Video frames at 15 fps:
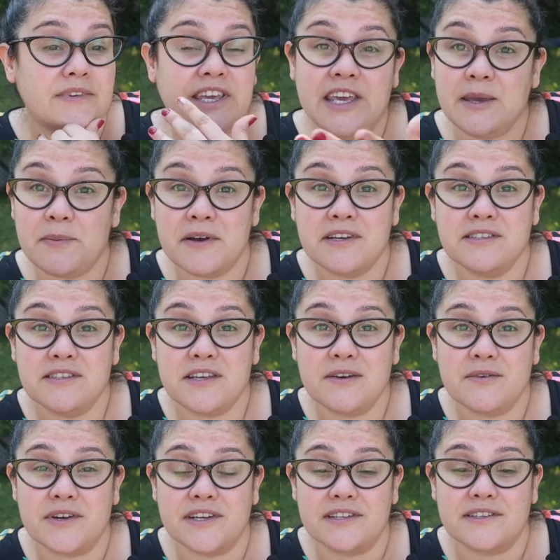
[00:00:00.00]
keep her
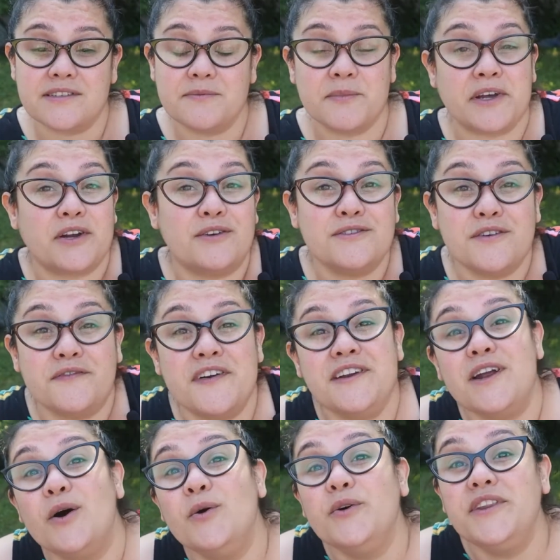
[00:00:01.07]
secrets, but also
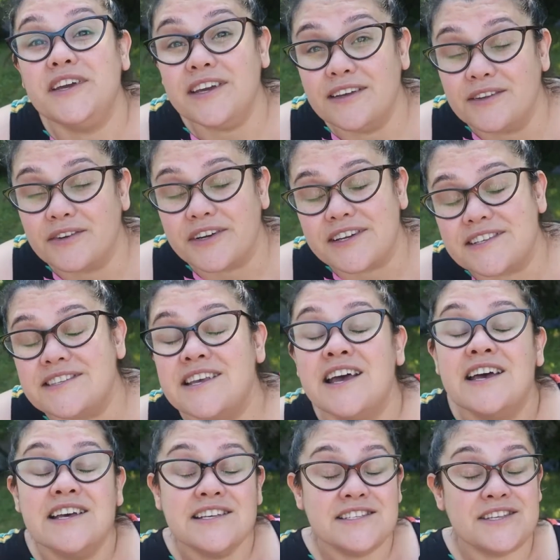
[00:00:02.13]
find out who the killer is.
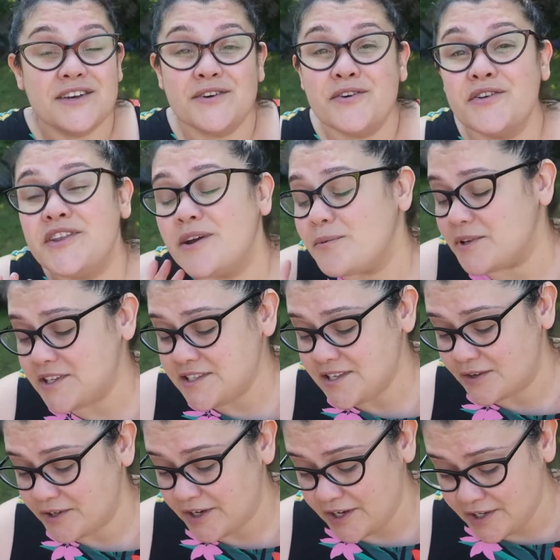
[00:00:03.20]
So that really
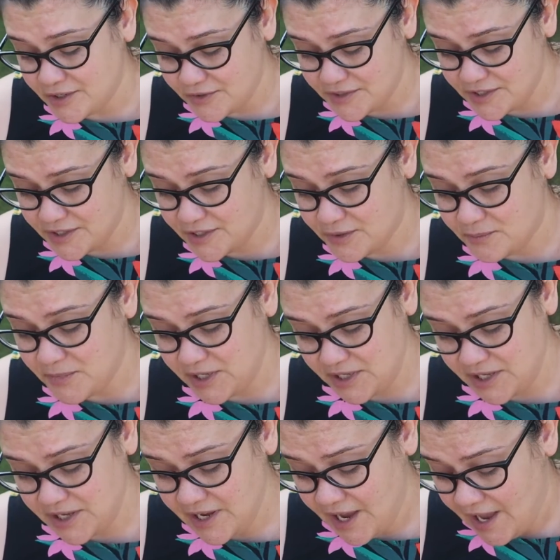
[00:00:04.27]
sounded interesting to
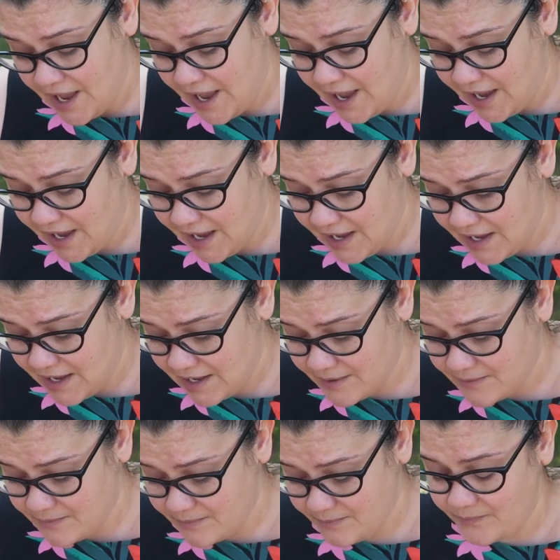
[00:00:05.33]
me.
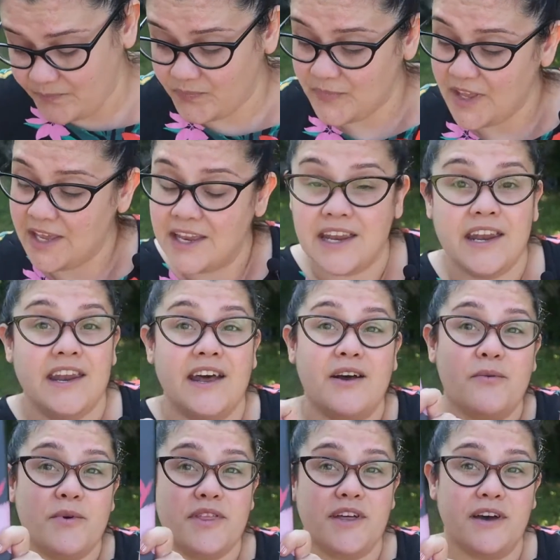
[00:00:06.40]

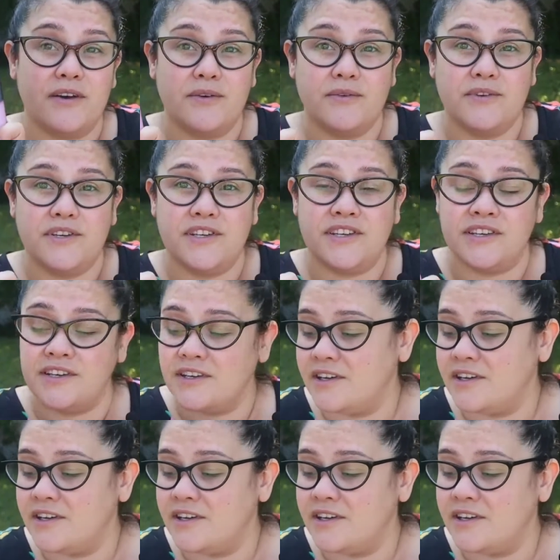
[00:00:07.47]
And without